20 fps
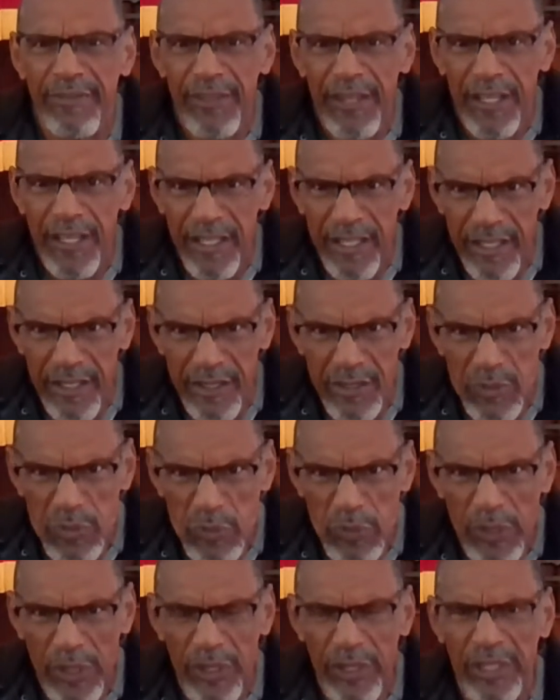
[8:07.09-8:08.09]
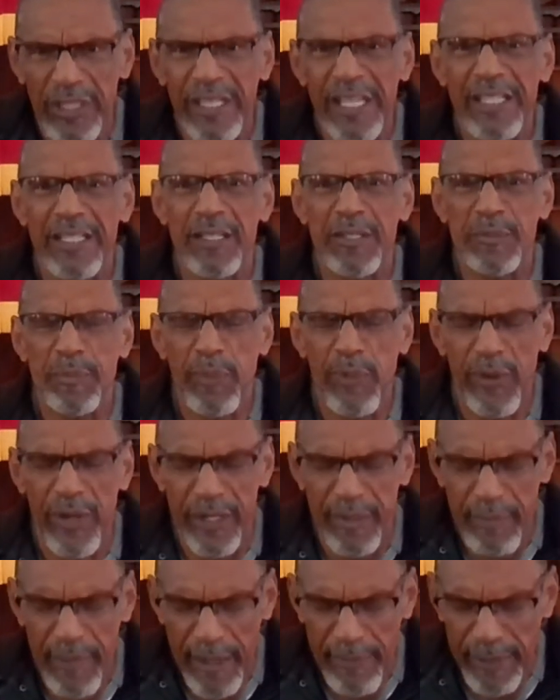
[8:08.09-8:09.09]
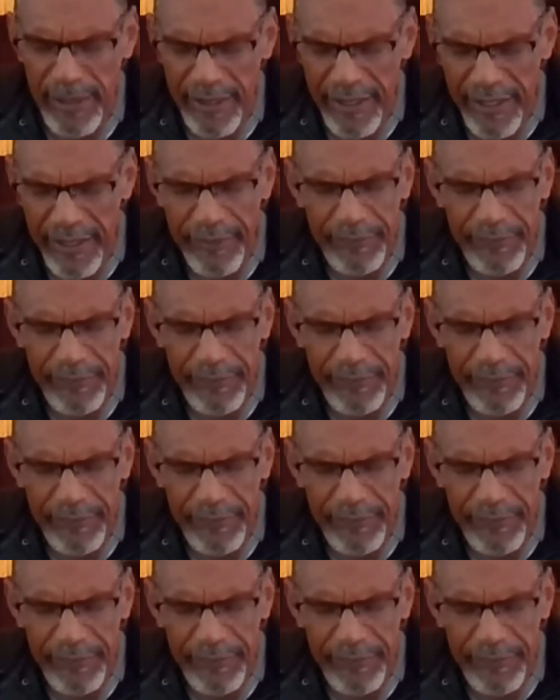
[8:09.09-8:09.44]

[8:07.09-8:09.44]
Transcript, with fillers: his word. Let us pray, my beloved.